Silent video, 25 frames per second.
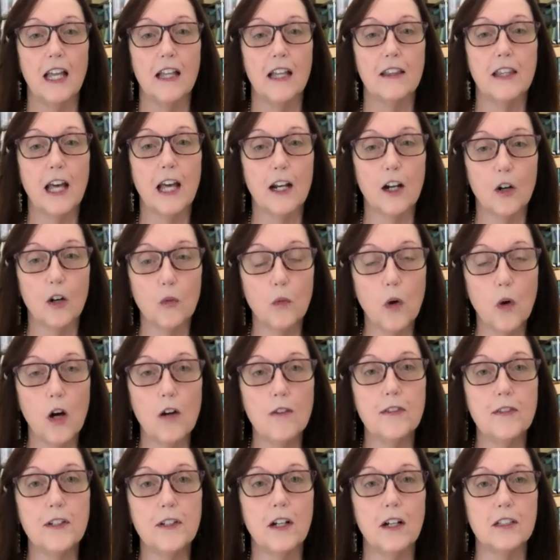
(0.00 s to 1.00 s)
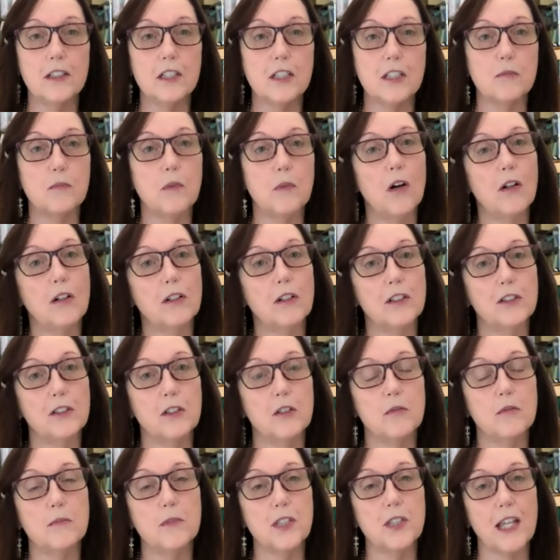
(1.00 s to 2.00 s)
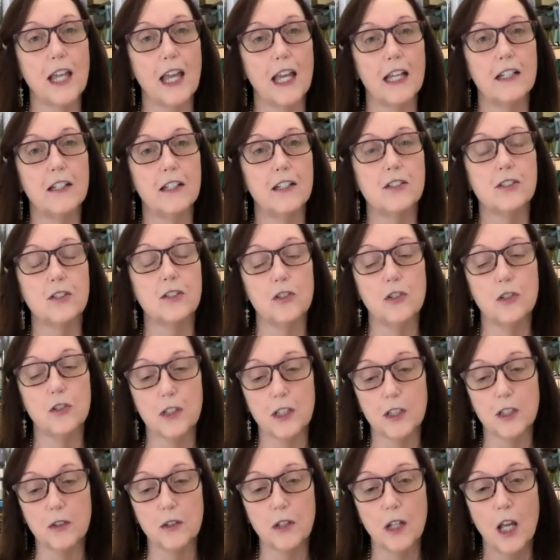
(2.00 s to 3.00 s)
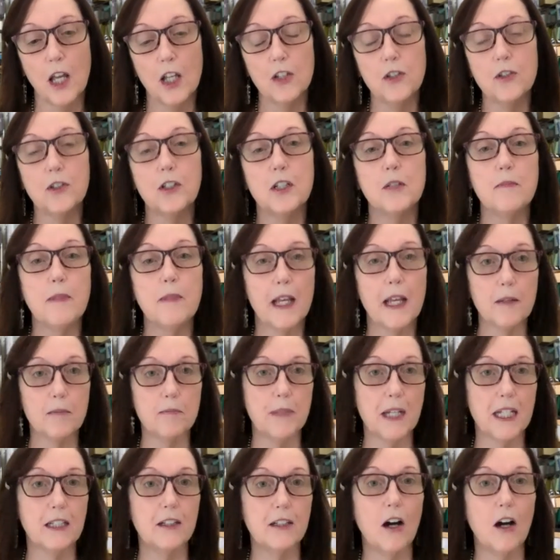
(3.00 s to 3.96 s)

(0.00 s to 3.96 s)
that are woven on small looms and so you can you can make big